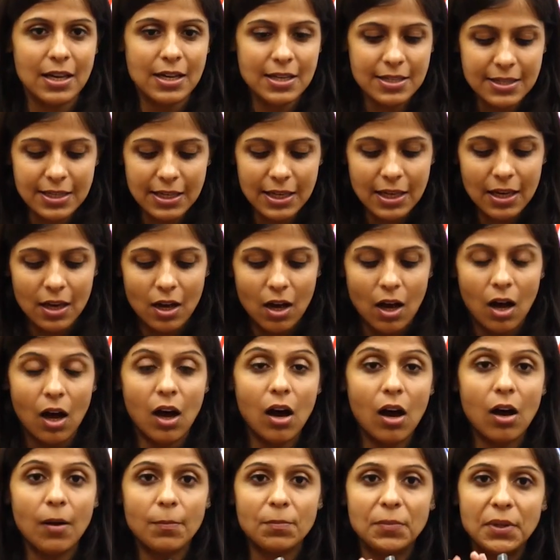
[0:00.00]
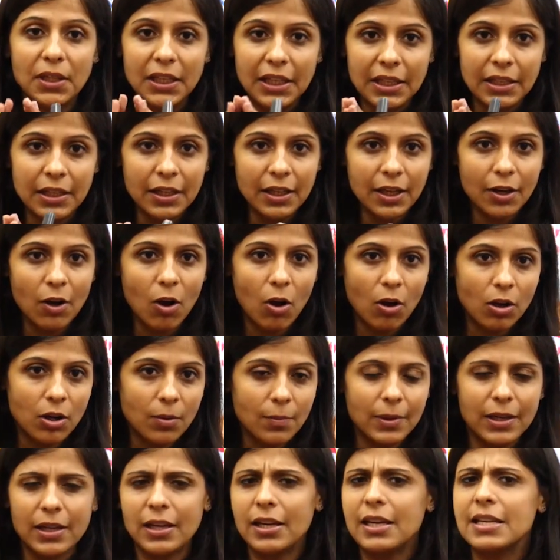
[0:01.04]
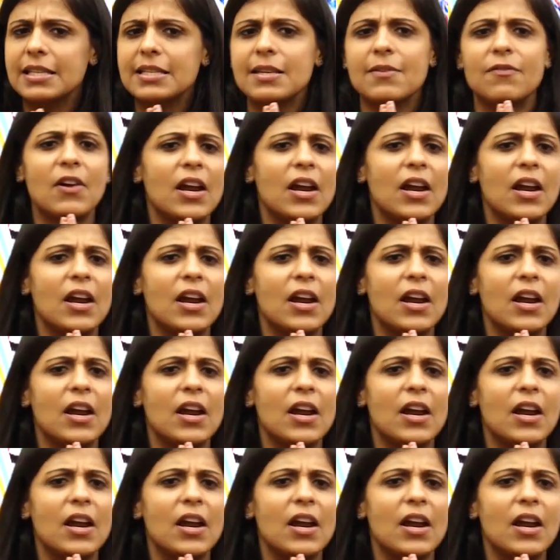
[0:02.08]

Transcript: See, the Indian economy, it's a